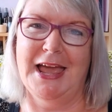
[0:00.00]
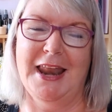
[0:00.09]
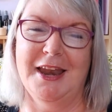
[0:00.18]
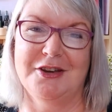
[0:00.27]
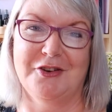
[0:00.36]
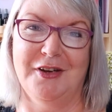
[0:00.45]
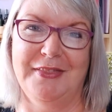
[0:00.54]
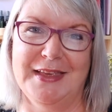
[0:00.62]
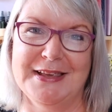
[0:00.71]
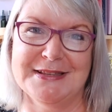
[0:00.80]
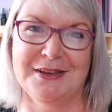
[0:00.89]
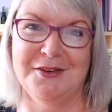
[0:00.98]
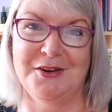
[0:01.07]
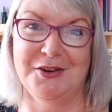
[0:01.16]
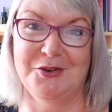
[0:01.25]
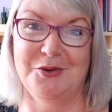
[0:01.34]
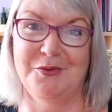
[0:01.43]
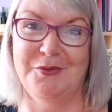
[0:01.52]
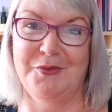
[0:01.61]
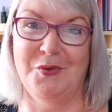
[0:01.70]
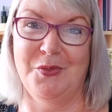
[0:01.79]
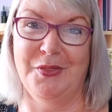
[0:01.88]
had I tried these and could I do a
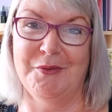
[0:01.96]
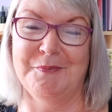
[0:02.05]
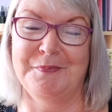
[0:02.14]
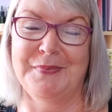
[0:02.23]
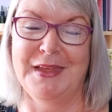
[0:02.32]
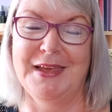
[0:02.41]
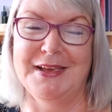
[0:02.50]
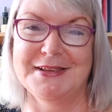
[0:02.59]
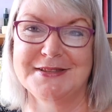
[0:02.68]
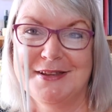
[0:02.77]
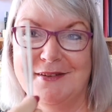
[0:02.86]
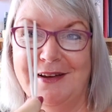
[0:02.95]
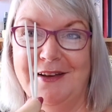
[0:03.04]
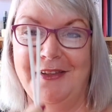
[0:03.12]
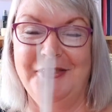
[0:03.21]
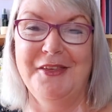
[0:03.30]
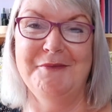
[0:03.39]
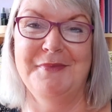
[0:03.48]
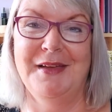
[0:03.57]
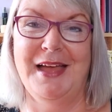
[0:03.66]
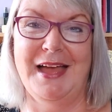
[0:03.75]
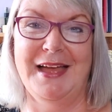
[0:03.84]
review on them? So I got them
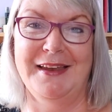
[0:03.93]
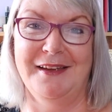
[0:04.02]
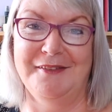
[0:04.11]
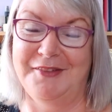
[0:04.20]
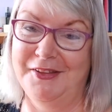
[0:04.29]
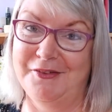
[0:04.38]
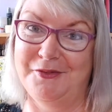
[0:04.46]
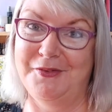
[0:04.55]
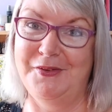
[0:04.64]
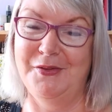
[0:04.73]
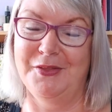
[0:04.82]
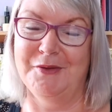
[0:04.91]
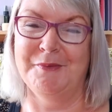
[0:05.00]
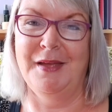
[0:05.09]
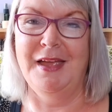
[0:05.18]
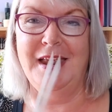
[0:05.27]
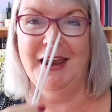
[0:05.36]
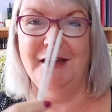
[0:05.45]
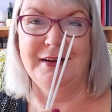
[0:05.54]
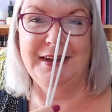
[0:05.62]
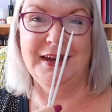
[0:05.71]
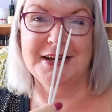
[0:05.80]
and I've done a review on them. Now I
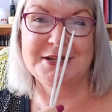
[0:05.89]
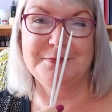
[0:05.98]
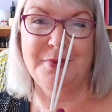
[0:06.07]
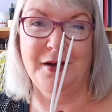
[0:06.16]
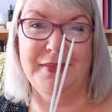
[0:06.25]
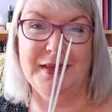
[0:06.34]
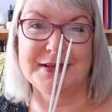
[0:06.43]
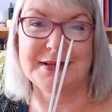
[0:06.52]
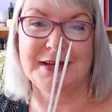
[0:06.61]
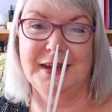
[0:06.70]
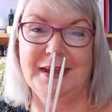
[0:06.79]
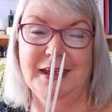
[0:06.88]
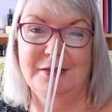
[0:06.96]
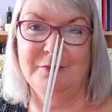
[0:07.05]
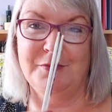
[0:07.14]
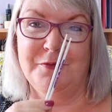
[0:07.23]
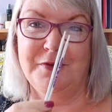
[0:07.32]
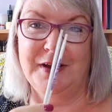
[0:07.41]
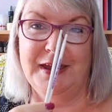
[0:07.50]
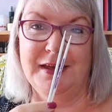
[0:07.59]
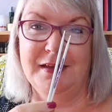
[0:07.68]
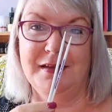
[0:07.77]
didn't actually buy these, I didn't get them for
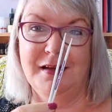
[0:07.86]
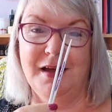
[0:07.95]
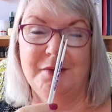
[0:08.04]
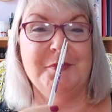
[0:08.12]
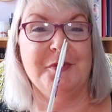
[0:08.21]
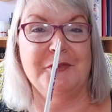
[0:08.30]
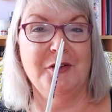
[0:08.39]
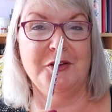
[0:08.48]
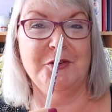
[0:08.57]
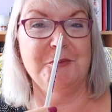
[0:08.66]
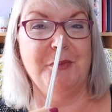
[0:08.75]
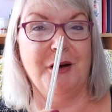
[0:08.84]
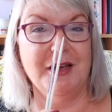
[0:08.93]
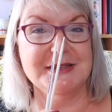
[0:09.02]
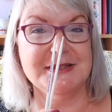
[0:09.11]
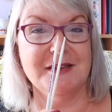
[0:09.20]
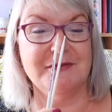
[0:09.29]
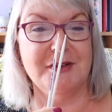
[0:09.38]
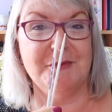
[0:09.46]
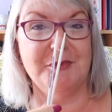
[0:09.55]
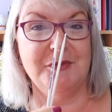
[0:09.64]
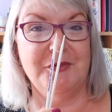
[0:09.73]
free. I prefer to buy stuff
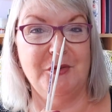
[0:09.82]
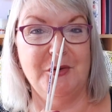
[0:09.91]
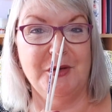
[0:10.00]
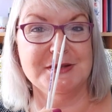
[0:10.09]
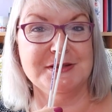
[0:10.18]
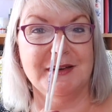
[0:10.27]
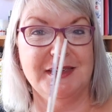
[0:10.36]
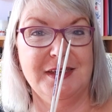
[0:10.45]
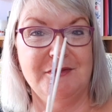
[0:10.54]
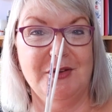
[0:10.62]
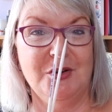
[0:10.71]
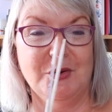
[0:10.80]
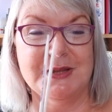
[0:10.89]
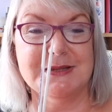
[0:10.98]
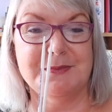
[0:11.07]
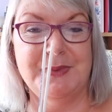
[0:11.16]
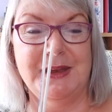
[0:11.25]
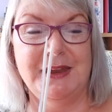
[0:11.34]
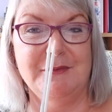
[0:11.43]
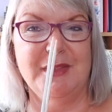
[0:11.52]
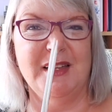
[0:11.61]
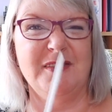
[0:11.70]
I'm reviewing so I can give you an honest
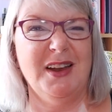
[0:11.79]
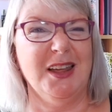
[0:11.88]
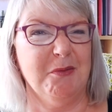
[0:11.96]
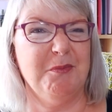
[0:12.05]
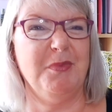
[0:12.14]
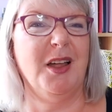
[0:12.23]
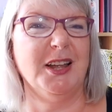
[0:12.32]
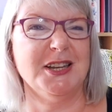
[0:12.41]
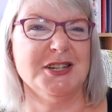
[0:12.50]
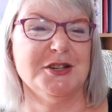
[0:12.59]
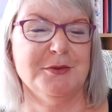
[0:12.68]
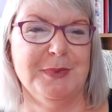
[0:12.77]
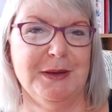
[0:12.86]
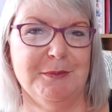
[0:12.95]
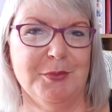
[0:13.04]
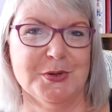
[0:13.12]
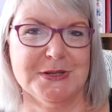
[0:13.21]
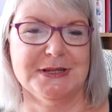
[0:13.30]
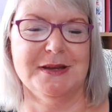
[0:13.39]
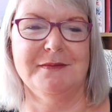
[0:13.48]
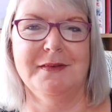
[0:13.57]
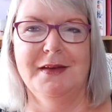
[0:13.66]
opinion without feeling obliged to be
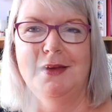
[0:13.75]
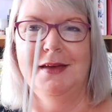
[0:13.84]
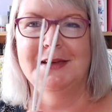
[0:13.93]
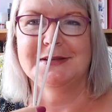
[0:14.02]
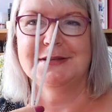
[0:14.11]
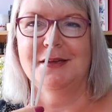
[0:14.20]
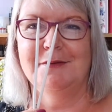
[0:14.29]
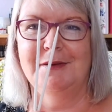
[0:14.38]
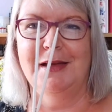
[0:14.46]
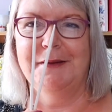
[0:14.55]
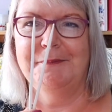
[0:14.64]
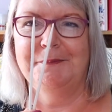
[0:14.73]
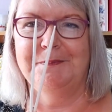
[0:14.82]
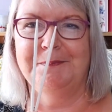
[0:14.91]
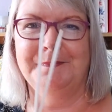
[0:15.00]
positive. So um,